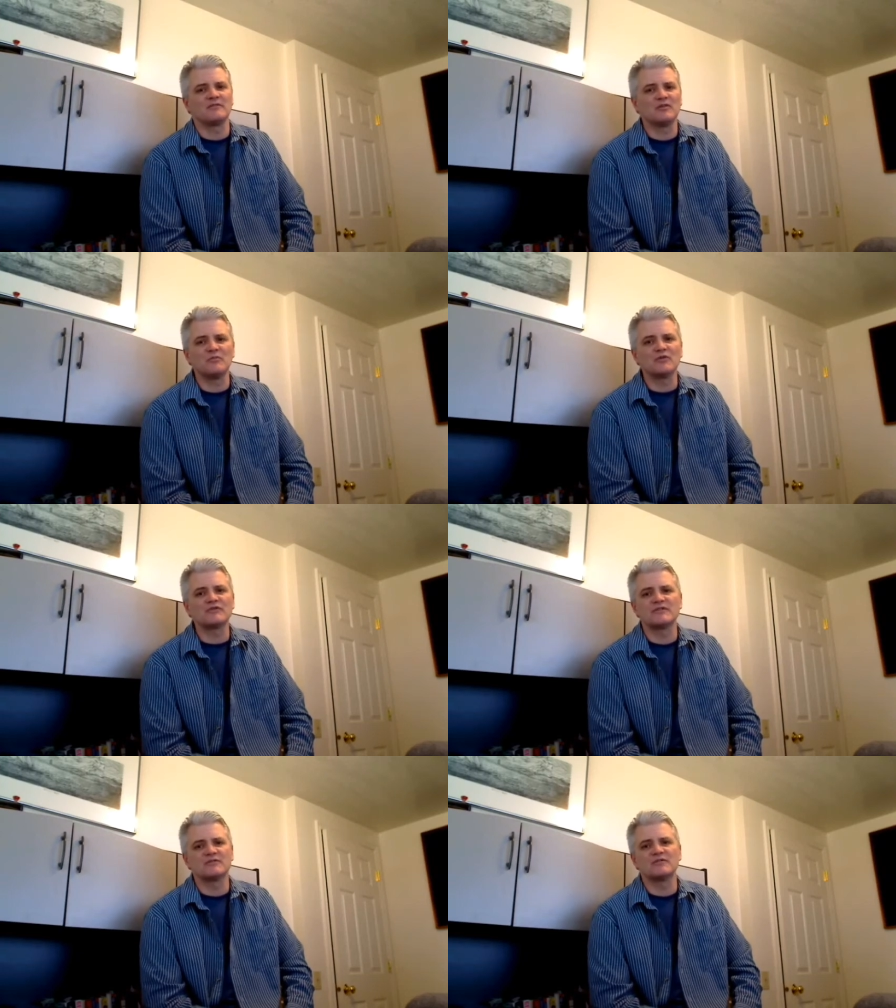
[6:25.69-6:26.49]
You know,
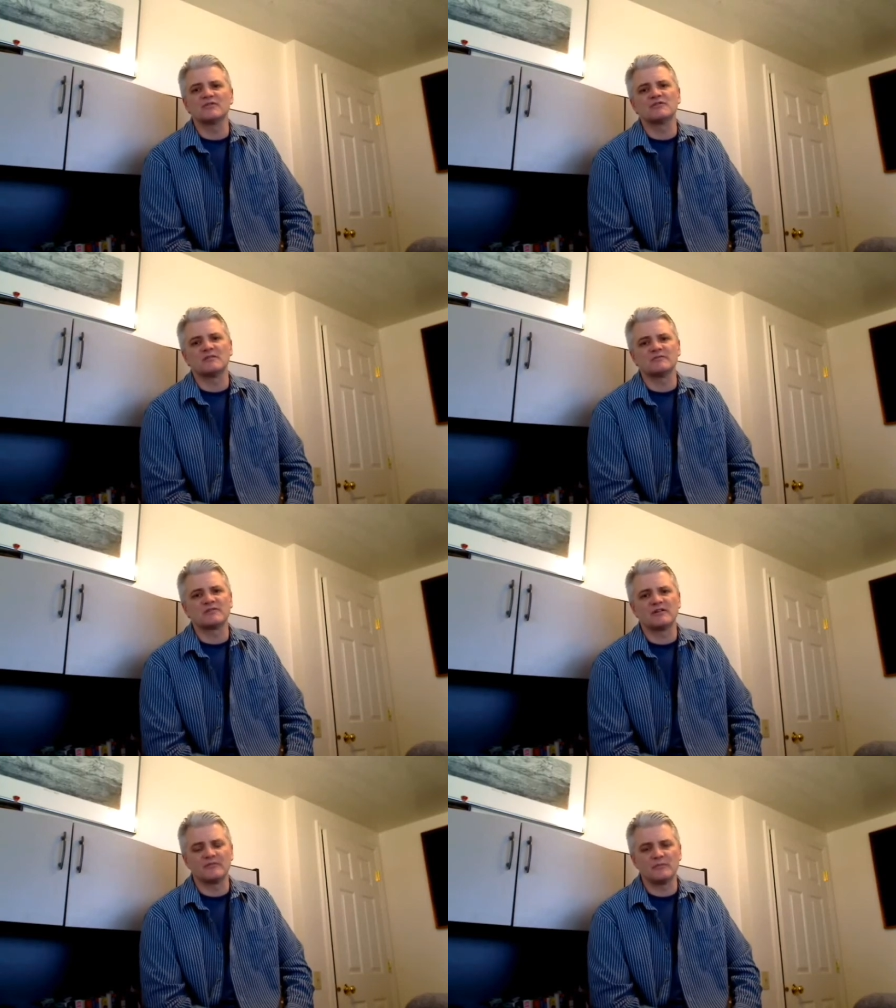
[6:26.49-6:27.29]
most of the good jobs
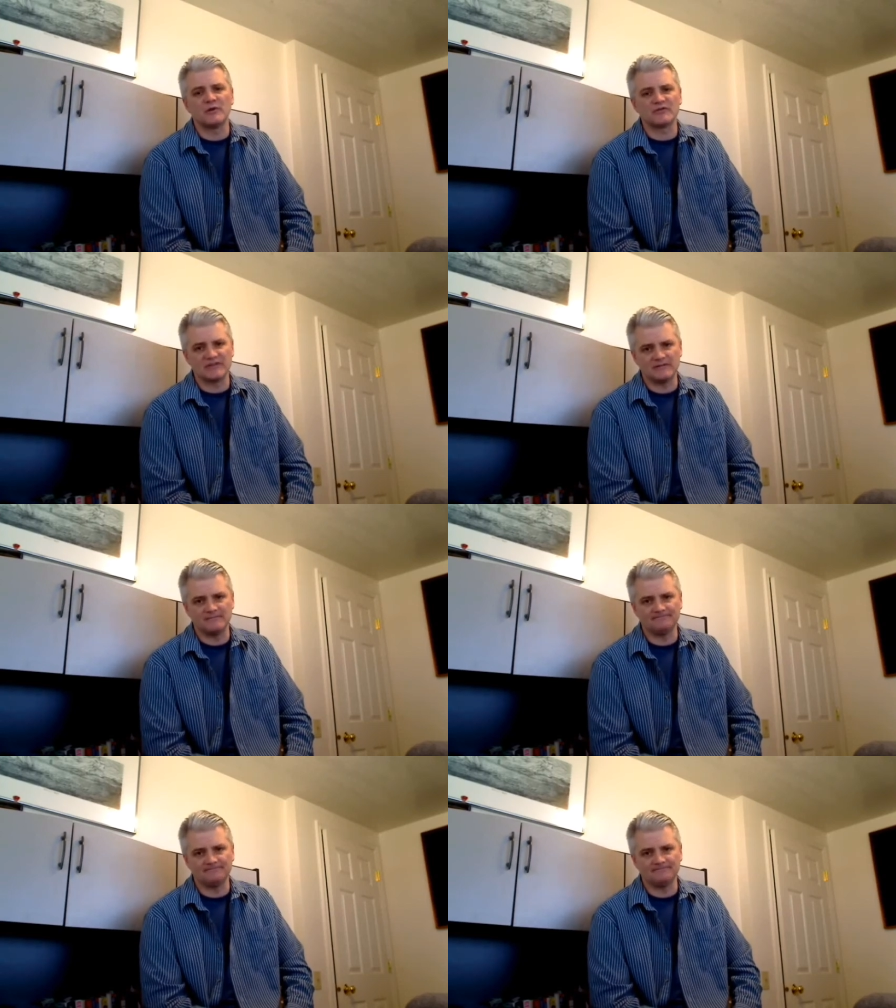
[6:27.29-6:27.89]
aren't even posted.